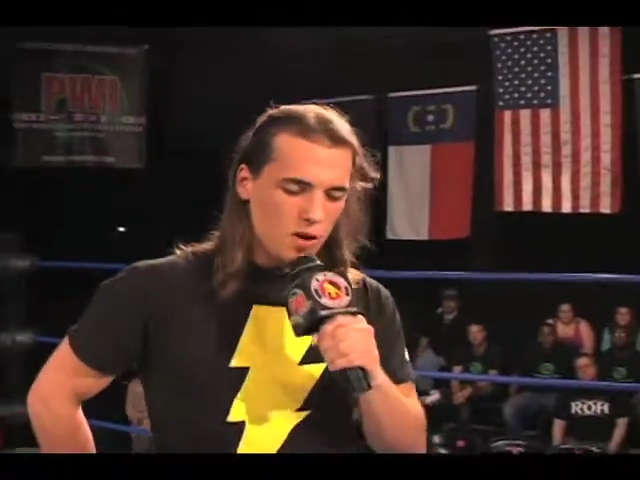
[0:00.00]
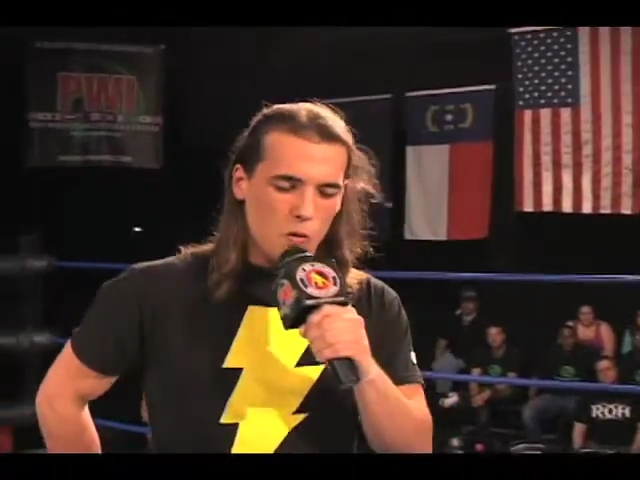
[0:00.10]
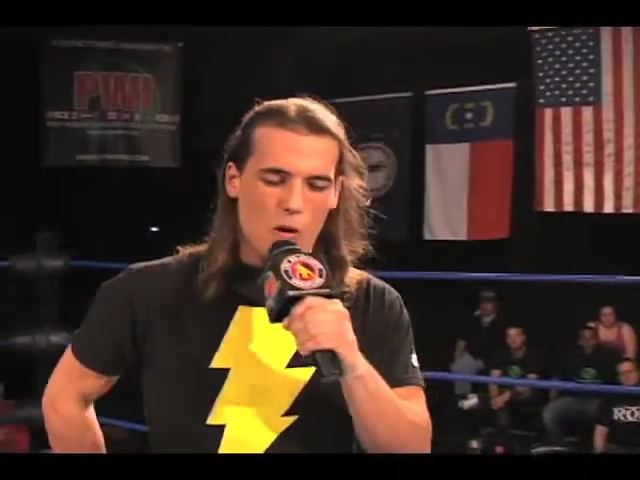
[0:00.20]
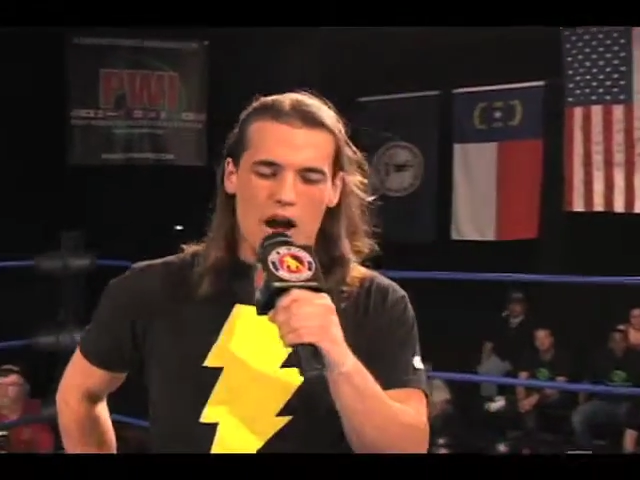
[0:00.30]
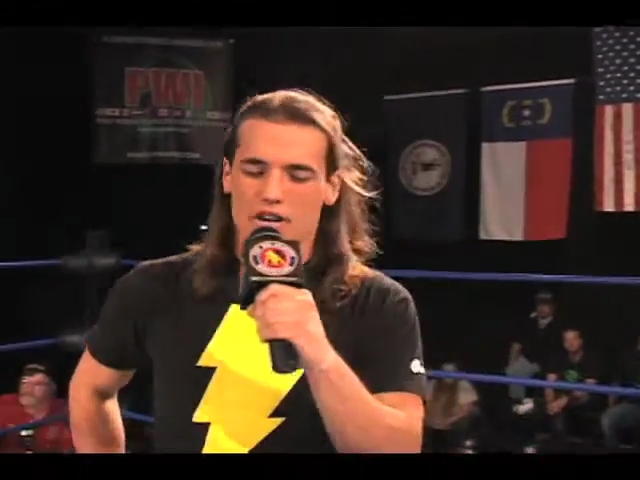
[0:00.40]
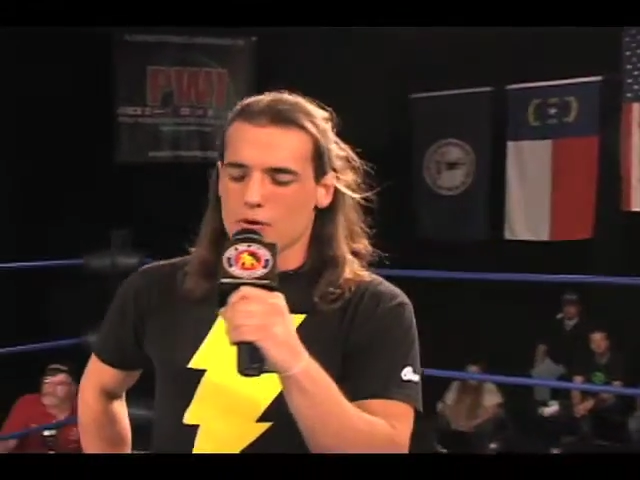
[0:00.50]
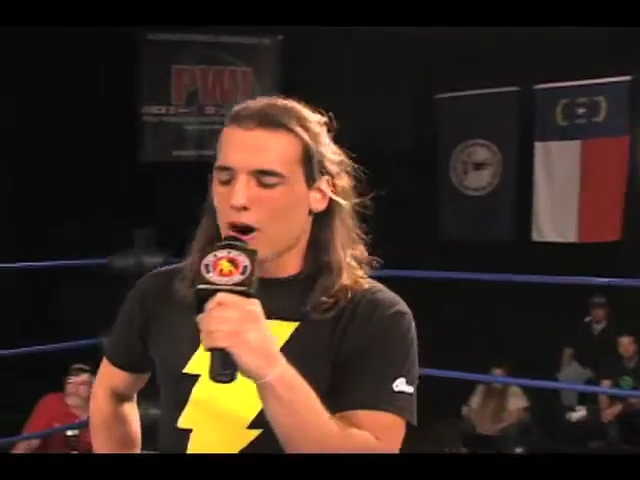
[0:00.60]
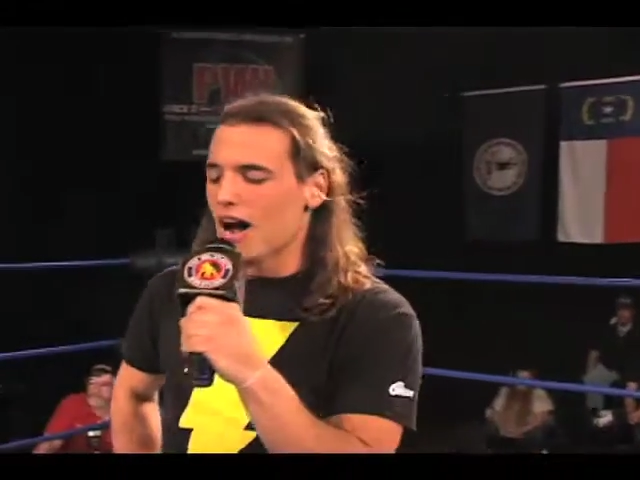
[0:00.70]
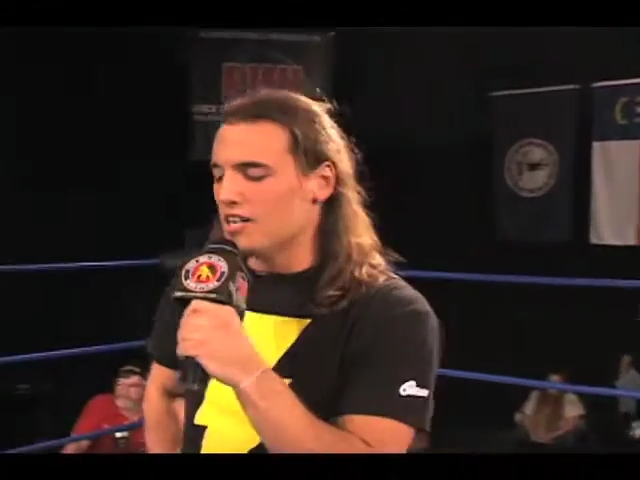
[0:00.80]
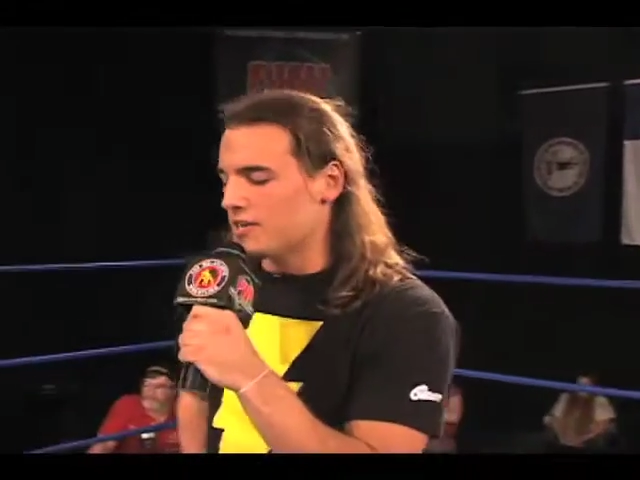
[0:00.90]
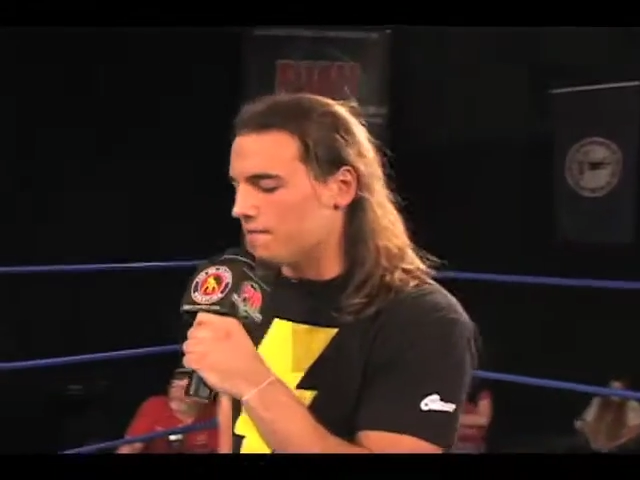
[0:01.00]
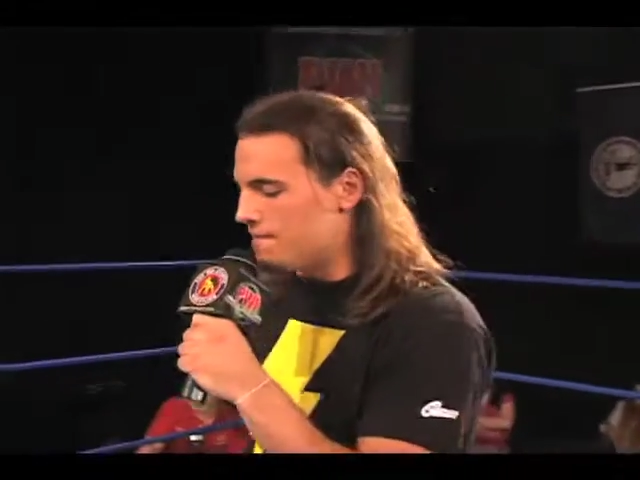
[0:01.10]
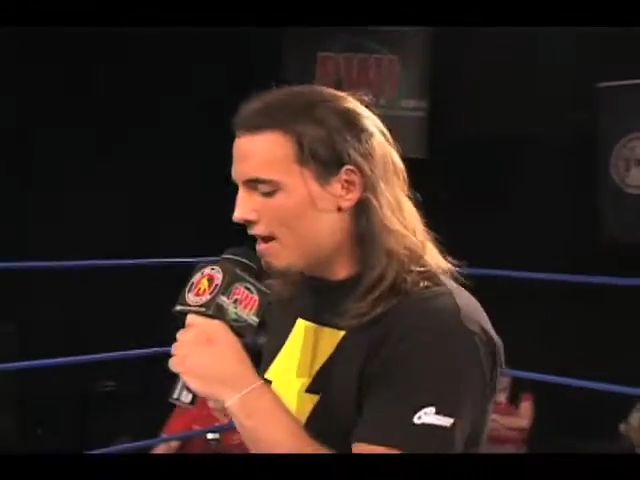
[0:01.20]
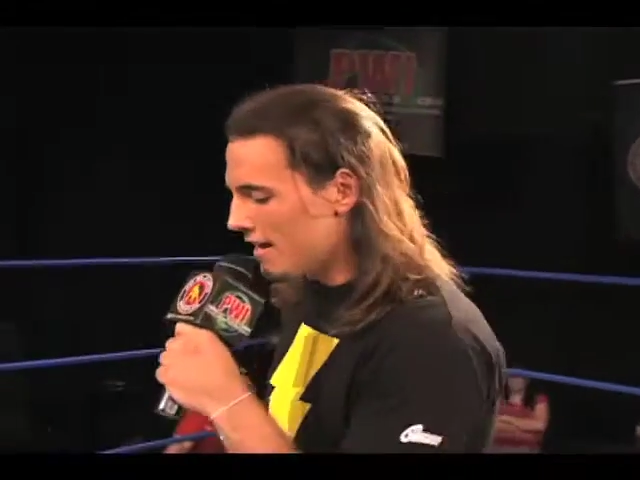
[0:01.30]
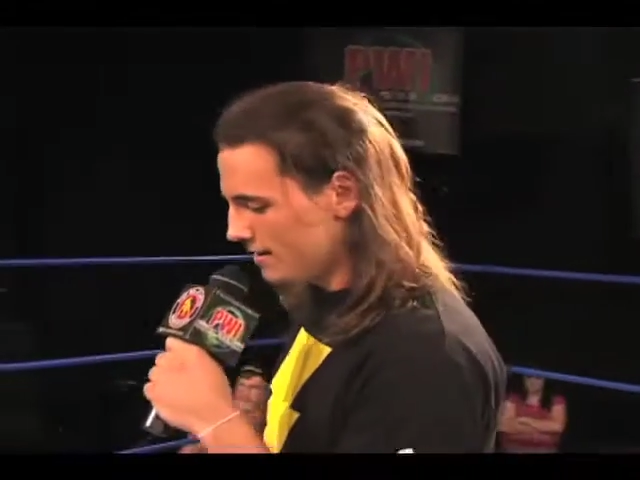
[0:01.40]
Why do you hide your
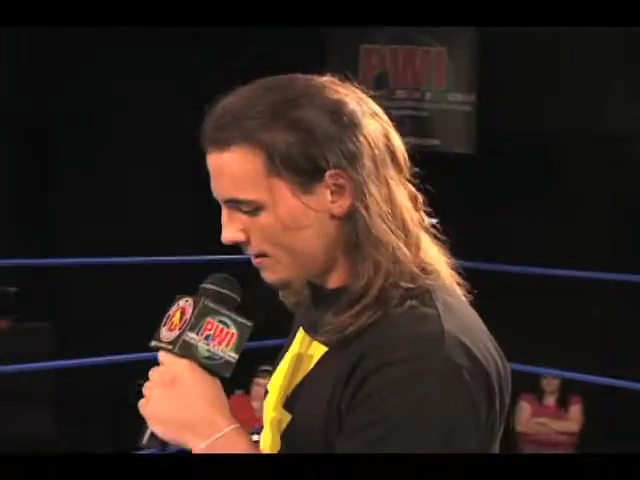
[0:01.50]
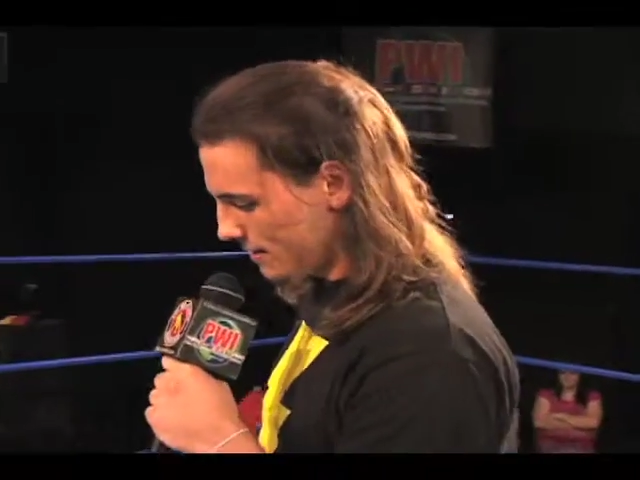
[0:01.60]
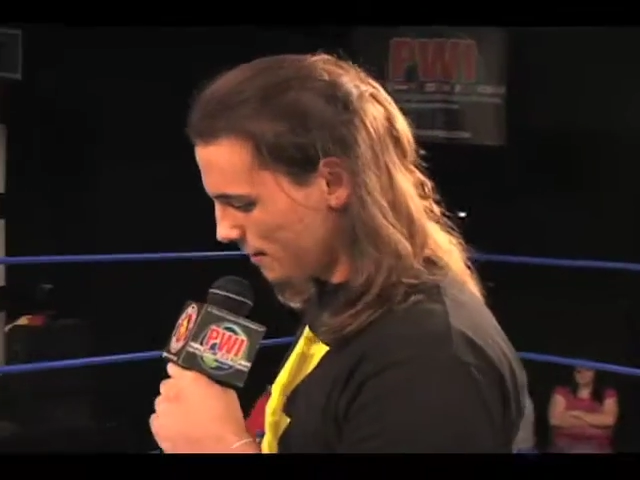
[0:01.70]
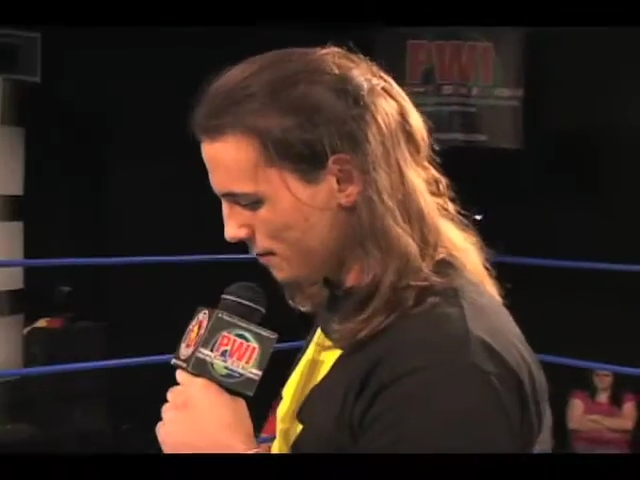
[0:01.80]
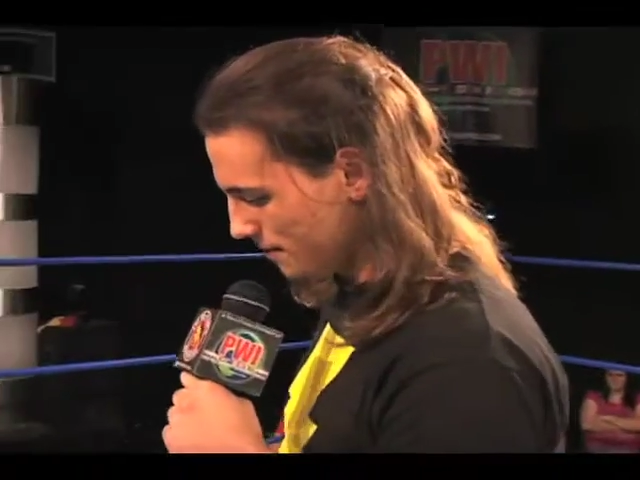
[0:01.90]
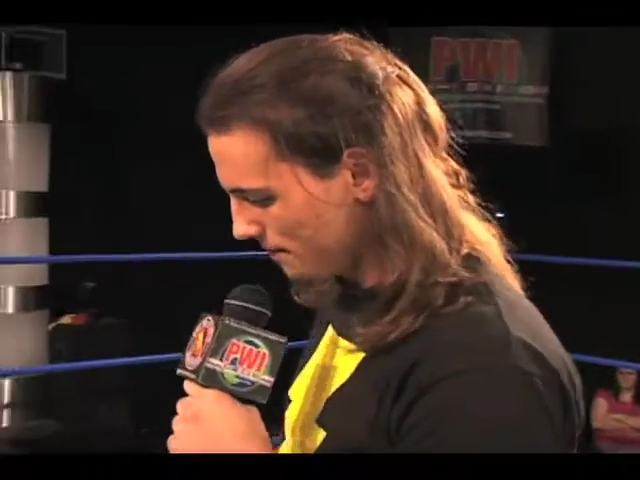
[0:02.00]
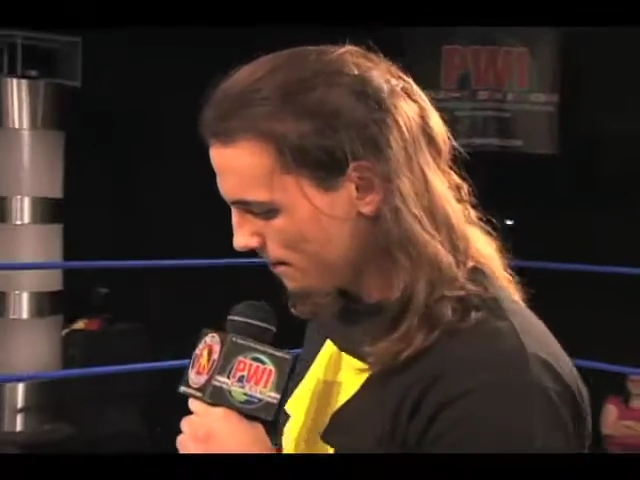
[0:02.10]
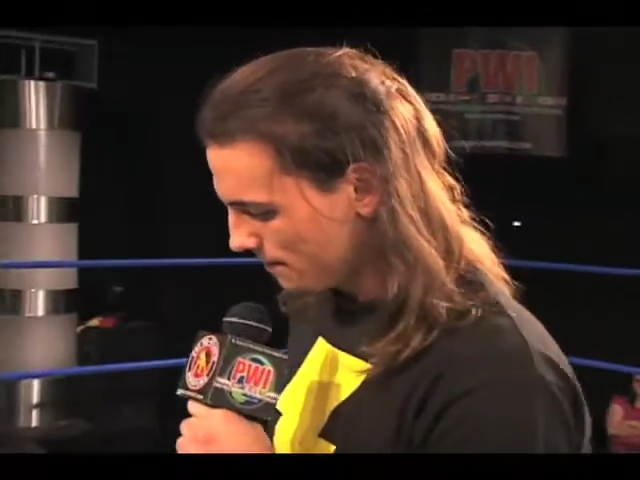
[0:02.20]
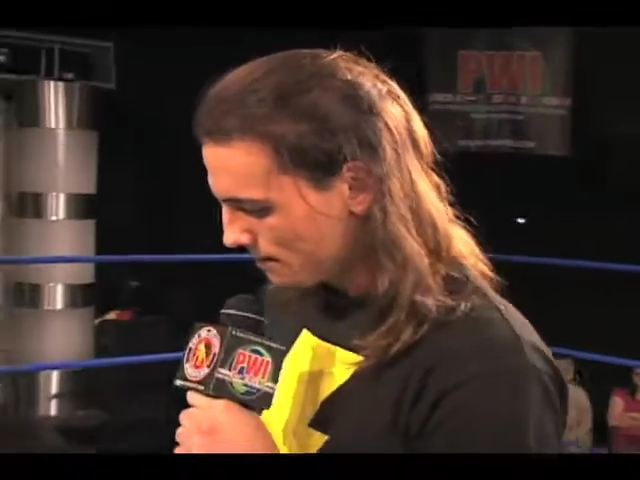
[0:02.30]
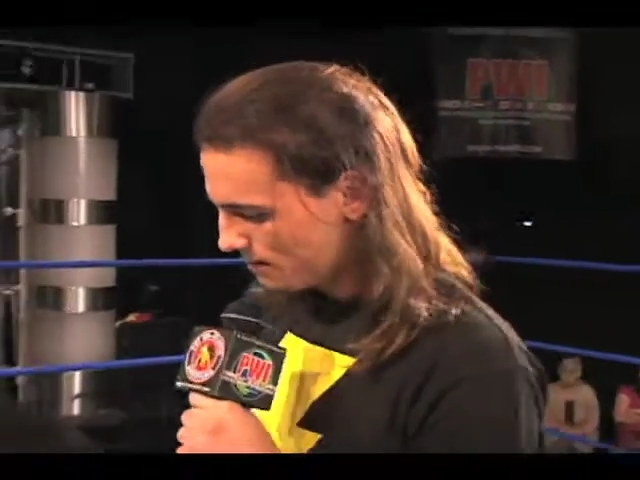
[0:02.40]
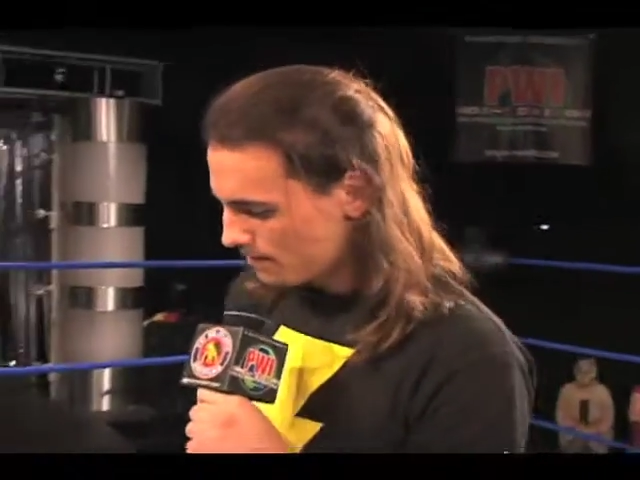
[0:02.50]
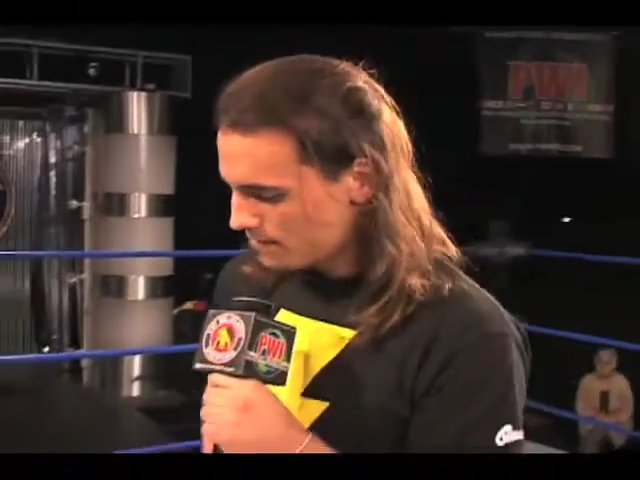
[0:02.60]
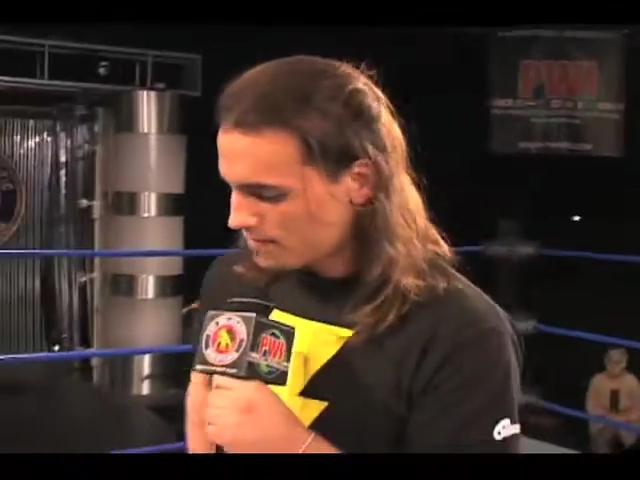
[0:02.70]
face? You don't need it, Drew.